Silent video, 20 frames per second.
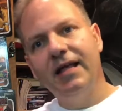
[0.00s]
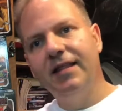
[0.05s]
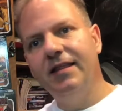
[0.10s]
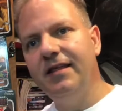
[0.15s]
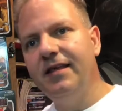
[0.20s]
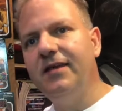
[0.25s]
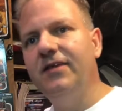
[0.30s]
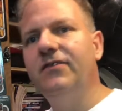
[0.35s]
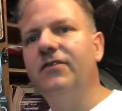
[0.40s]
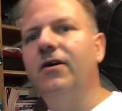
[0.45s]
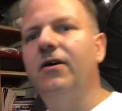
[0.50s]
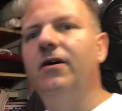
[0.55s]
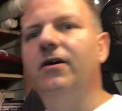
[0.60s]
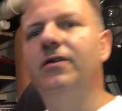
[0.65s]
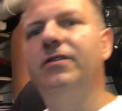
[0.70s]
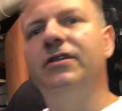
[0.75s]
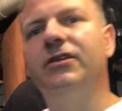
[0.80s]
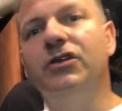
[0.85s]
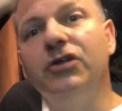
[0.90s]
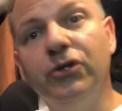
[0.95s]
These
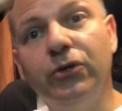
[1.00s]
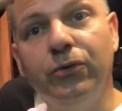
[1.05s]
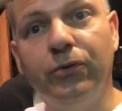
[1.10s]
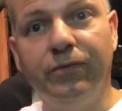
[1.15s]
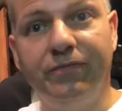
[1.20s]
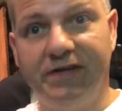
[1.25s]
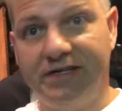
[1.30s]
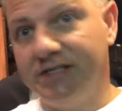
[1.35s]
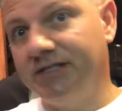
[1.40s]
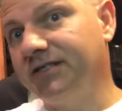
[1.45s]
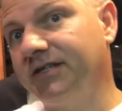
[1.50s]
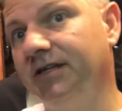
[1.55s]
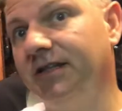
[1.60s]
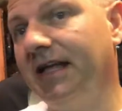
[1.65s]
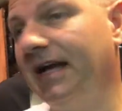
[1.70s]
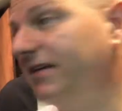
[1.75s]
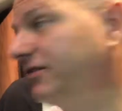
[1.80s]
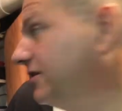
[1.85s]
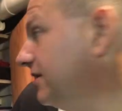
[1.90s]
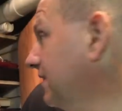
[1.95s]
are the new vintage
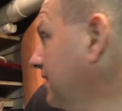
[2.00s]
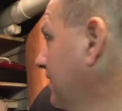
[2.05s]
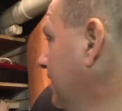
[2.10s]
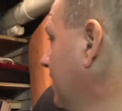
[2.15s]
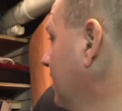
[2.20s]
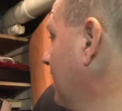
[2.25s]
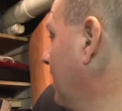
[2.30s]
collection.